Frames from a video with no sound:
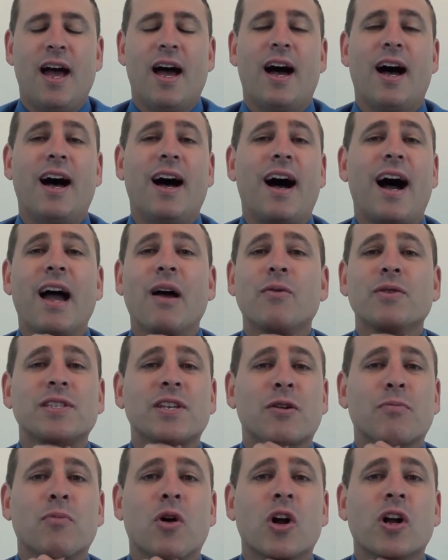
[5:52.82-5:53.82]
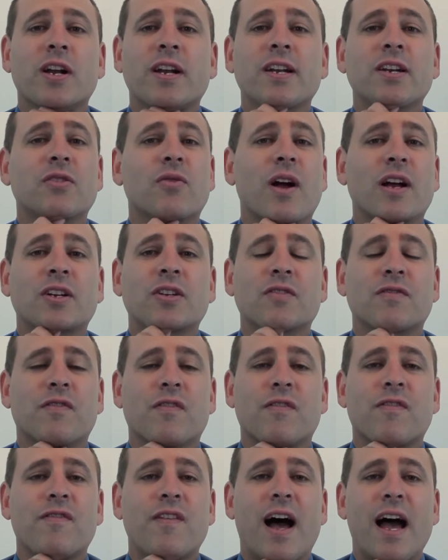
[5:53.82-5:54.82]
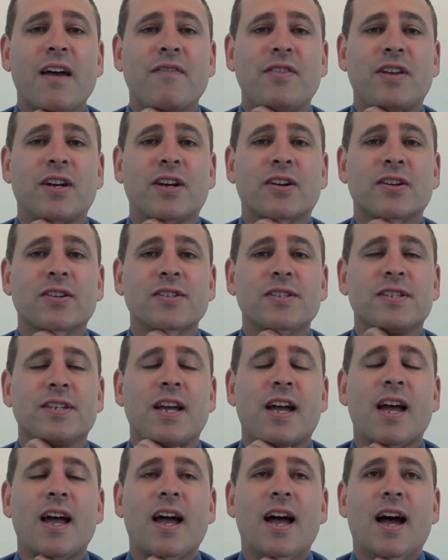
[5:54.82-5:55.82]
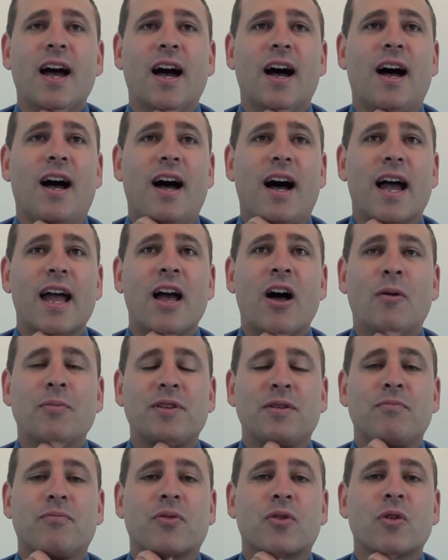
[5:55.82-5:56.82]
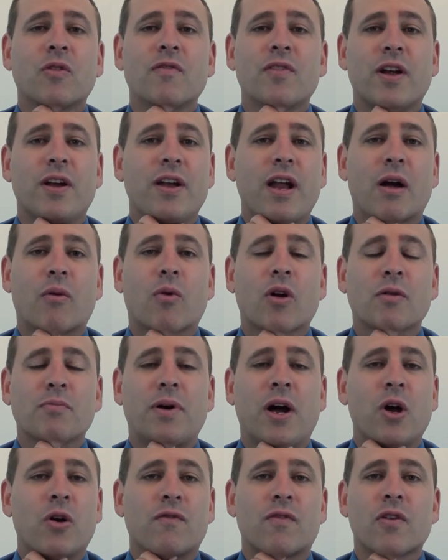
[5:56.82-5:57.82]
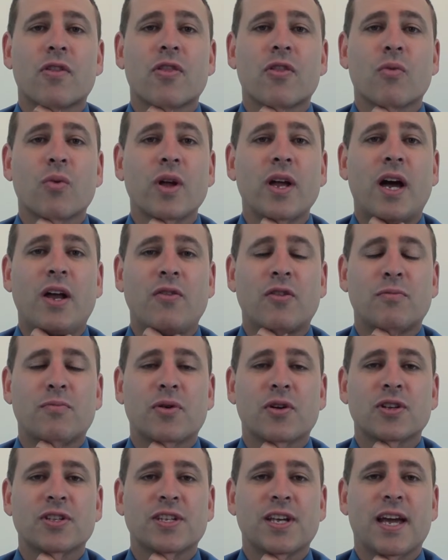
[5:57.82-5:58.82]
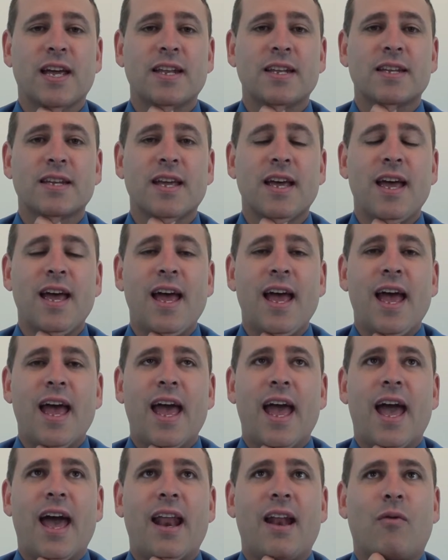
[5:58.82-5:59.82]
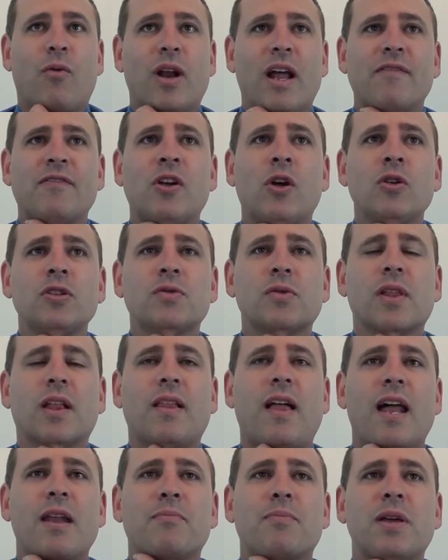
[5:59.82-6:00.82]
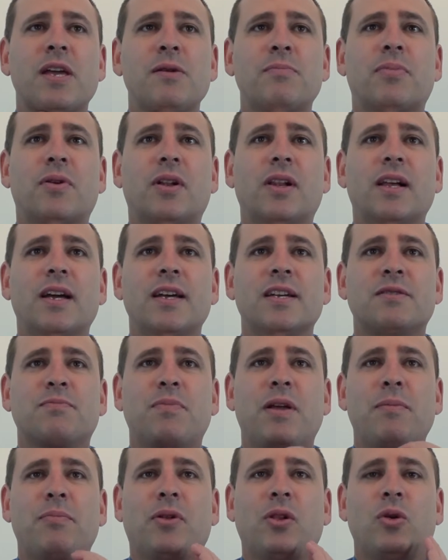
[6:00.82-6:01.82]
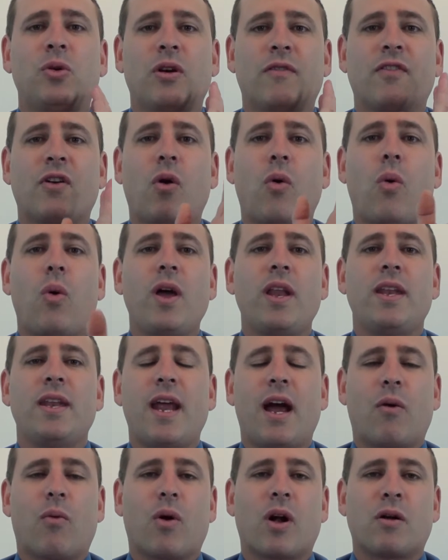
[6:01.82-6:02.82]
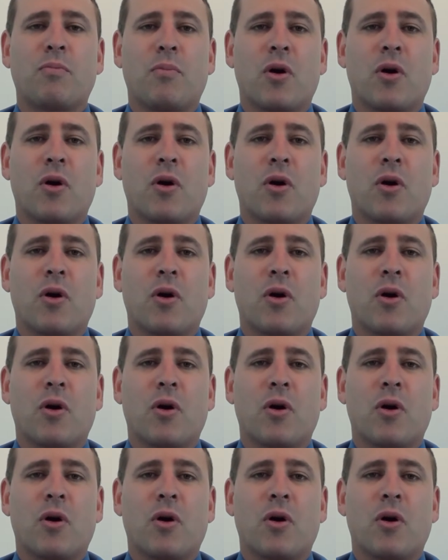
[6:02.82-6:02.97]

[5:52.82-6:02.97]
I was their marketing director for 5 years. I helped improve their network by over 300%. And what I've noticed with a lot of people is people who have quit network